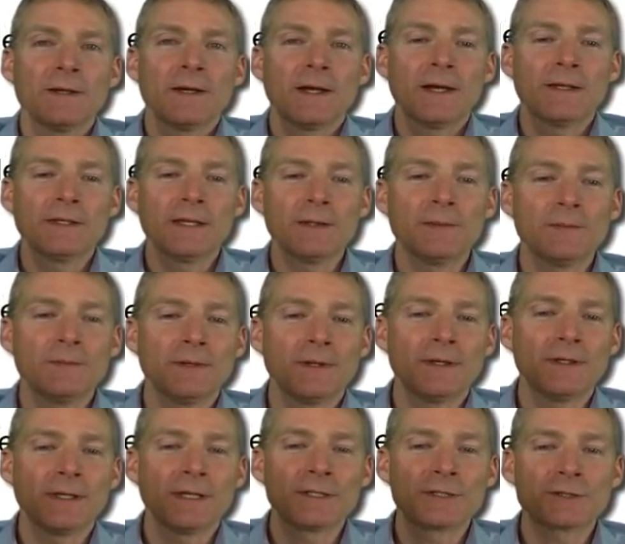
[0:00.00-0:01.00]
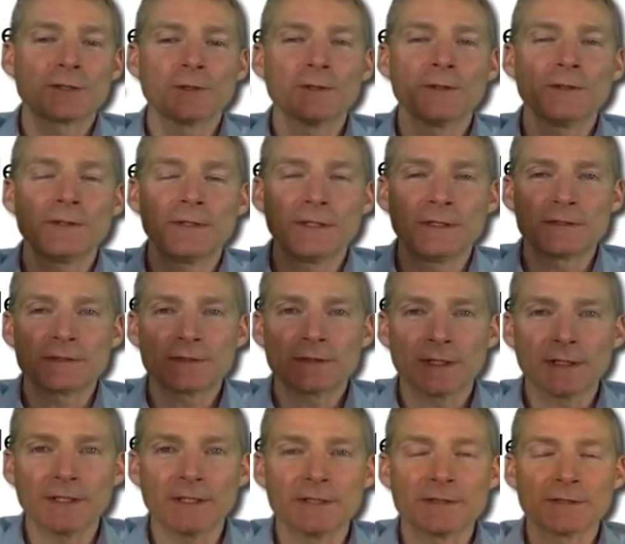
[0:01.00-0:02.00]
and they show you these
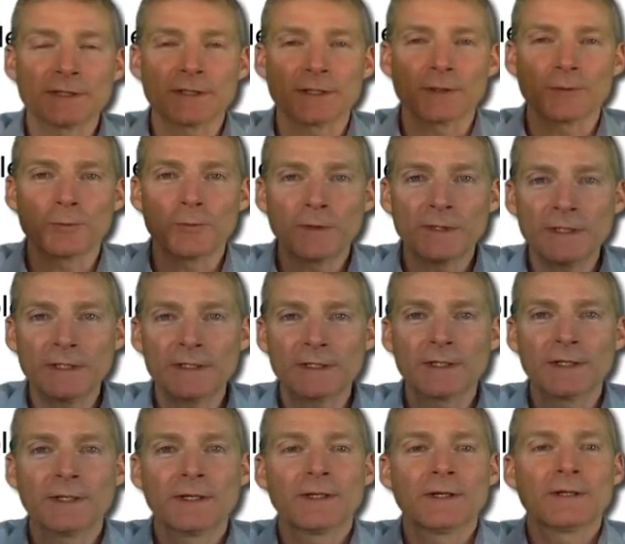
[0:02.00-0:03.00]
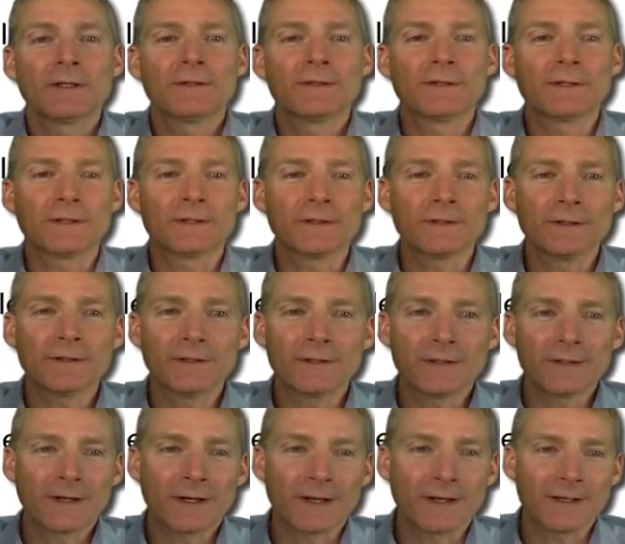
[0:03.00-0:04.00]
studies that are weak, they're
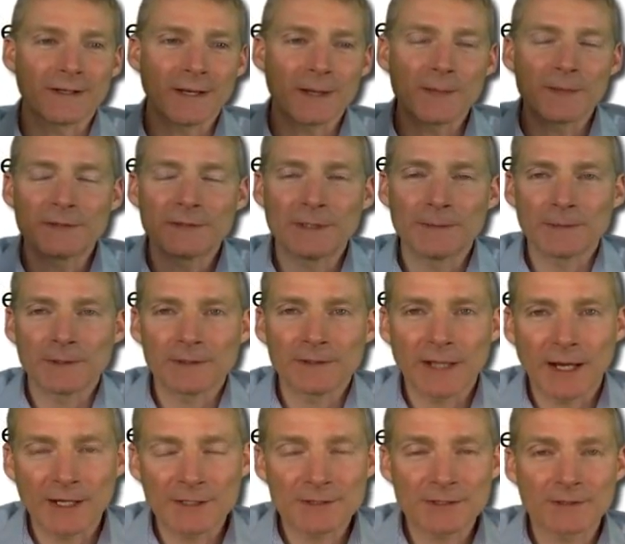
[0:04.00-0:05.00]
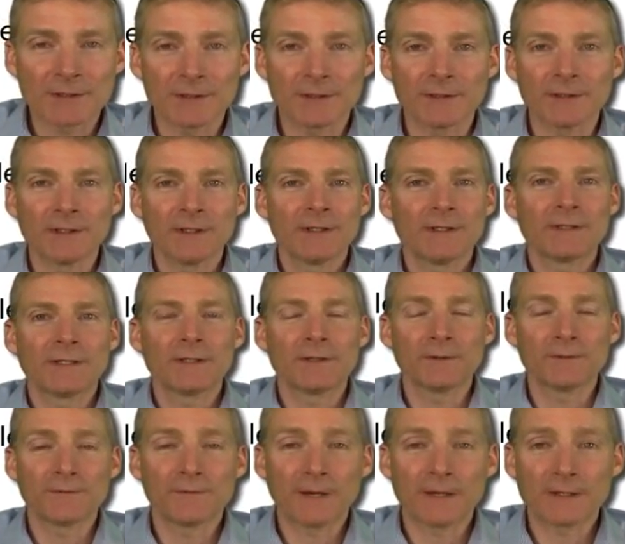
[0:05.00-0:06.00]
epidemiological, they
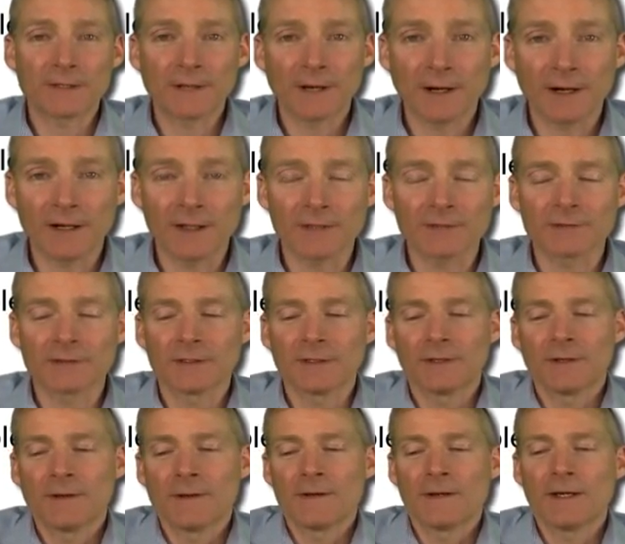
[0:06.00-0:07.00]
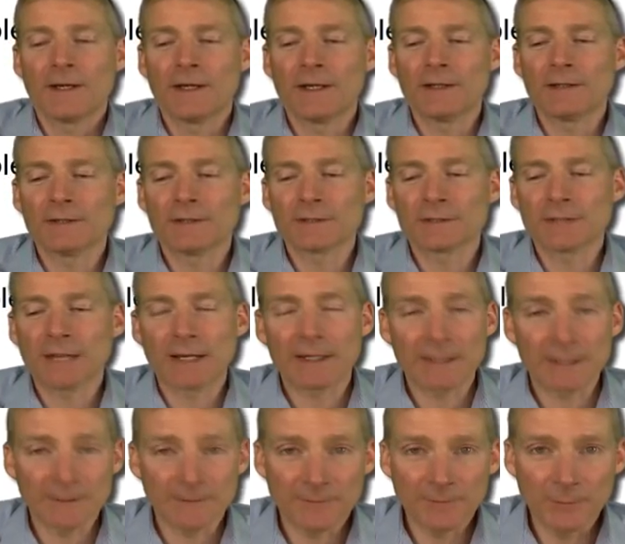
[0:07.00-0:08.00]
don't find cause, and let's not
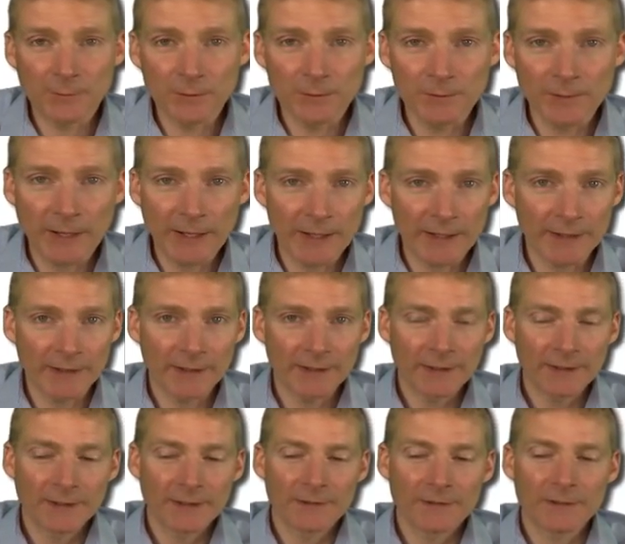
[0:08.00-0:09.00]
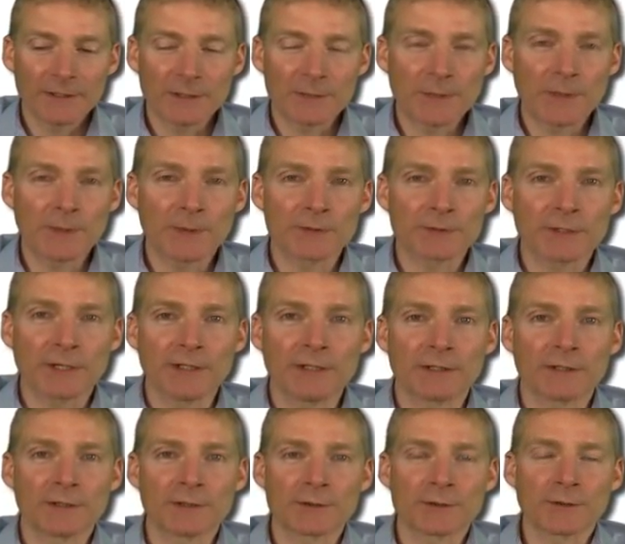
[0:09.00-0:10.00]
get fooled by these people trying to
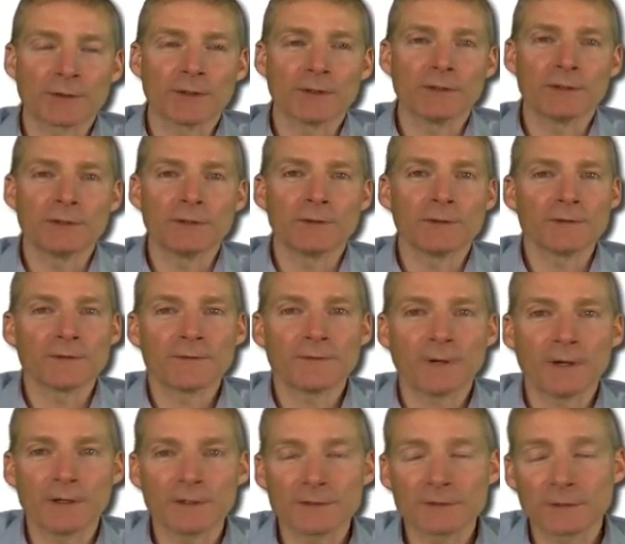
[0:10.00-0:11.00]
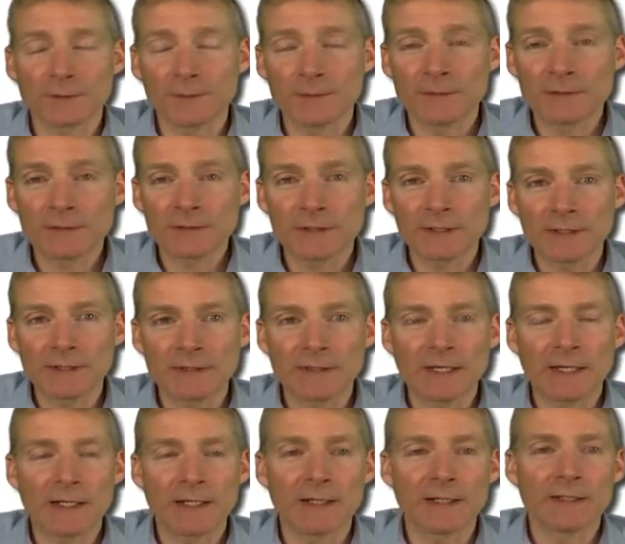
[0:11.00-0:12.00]
control you with false or misleading
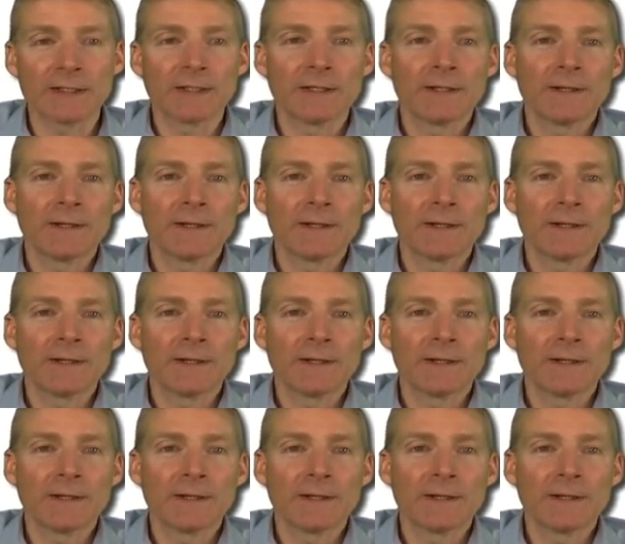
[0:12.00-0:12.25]
data.